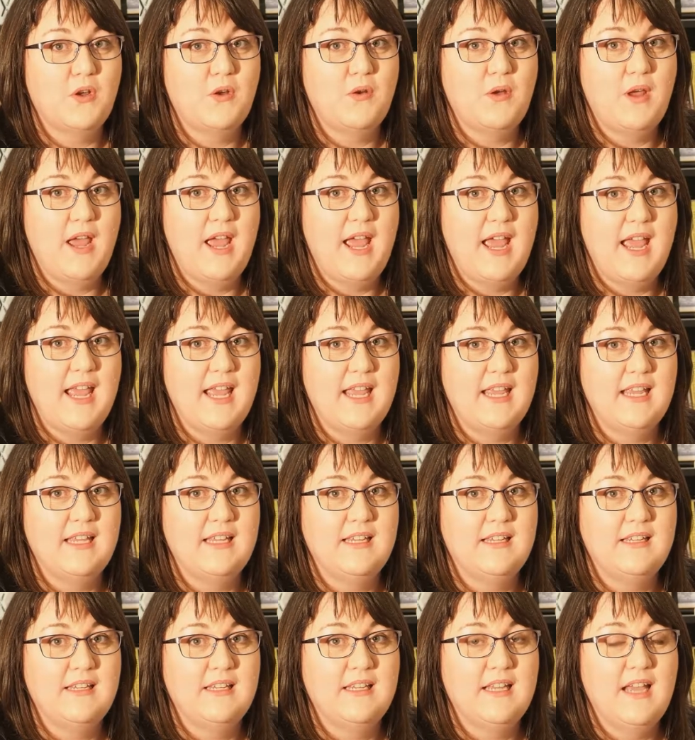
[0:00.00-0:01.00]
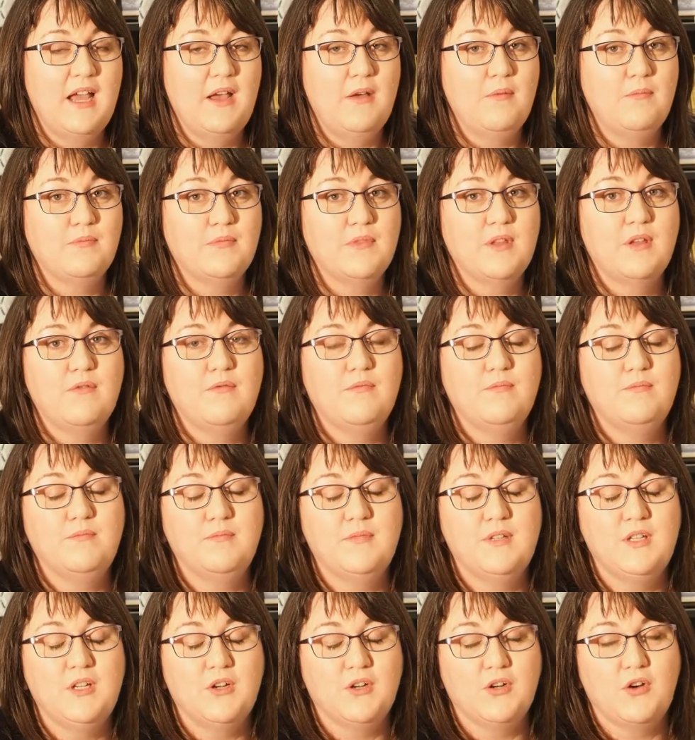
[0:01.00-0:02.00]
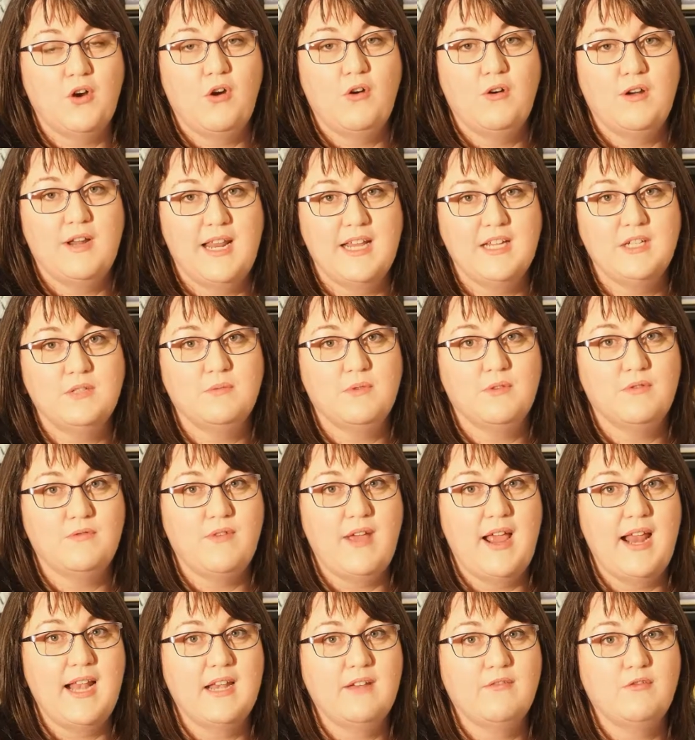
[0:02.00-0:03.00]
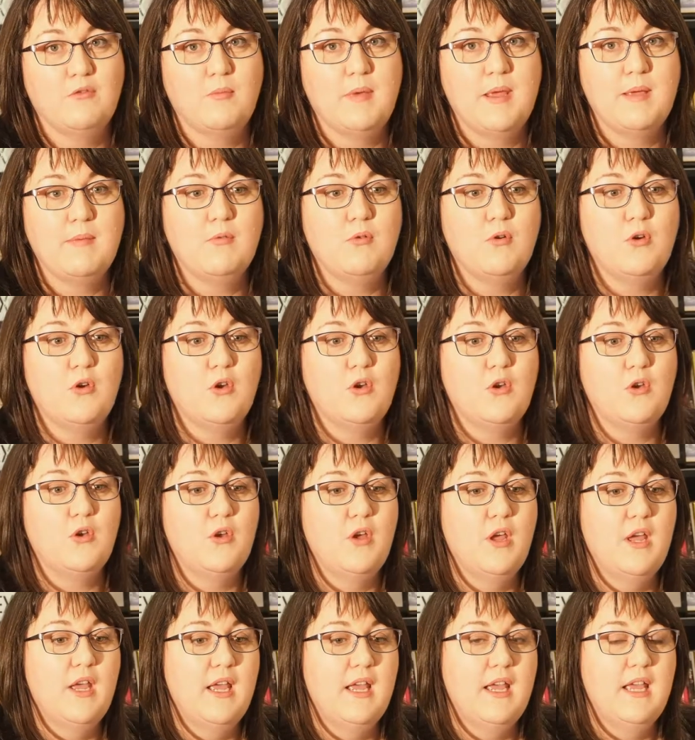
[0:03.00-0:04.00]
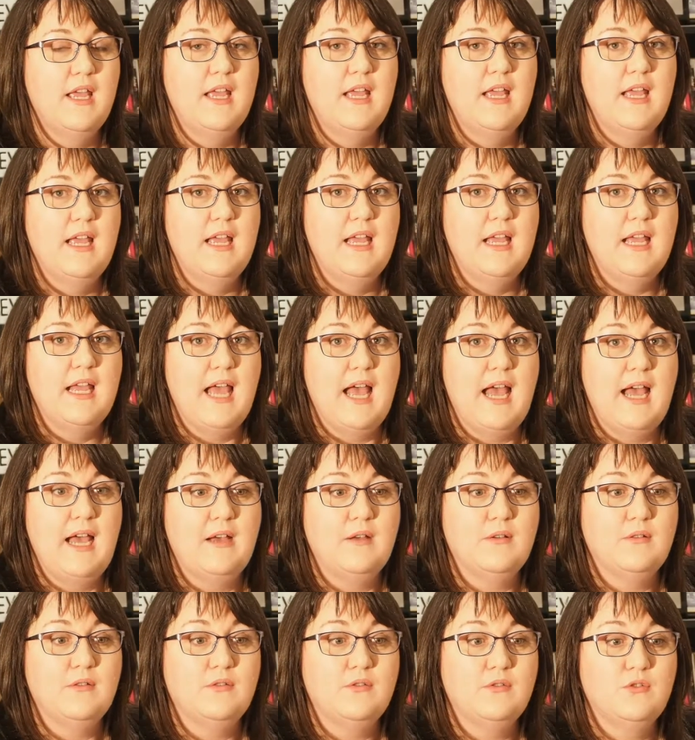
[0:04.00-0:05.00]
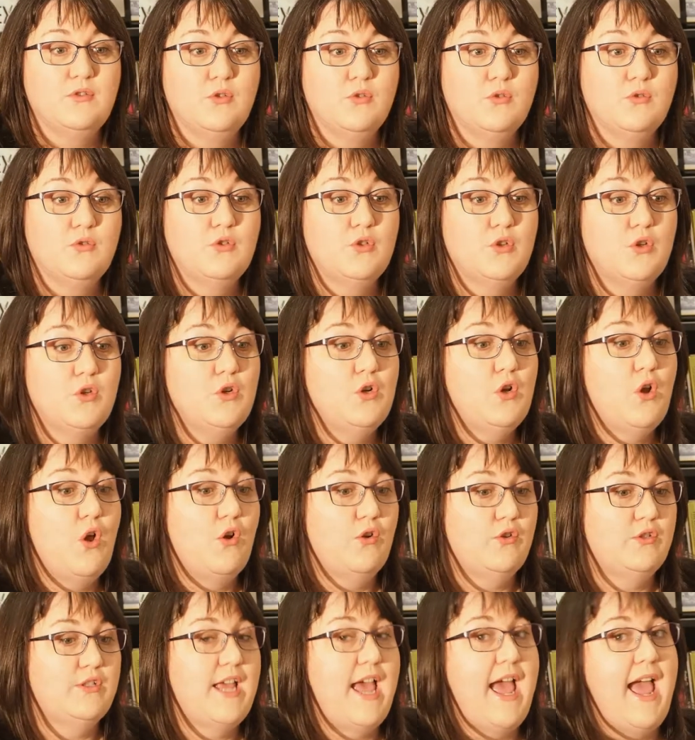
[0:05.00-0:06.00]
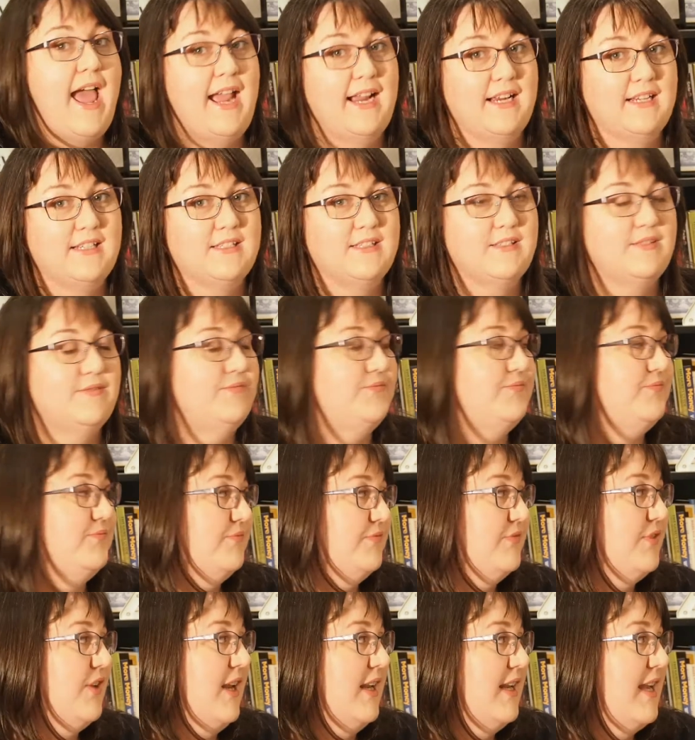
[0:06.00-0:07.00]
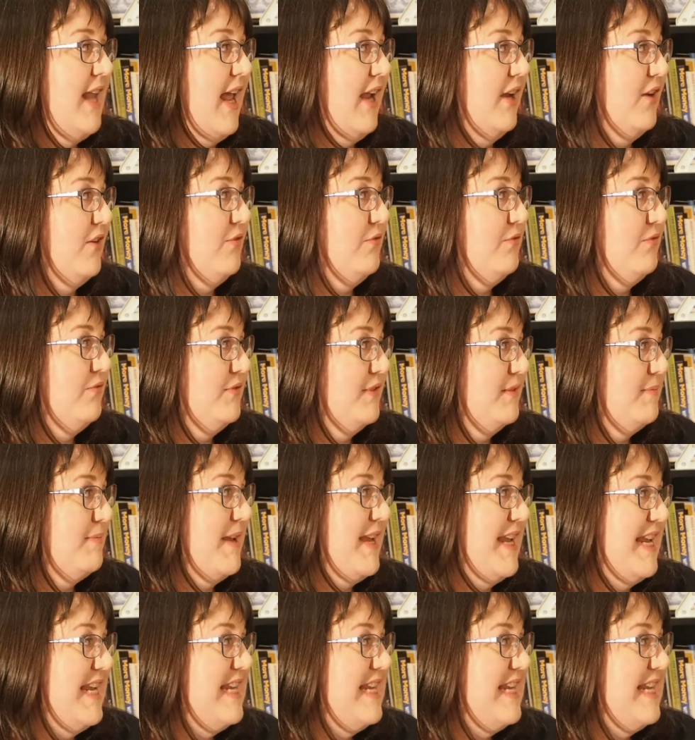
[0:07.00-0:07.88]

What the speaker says: a correlation with failure for people who took too long to act, a lack of speed.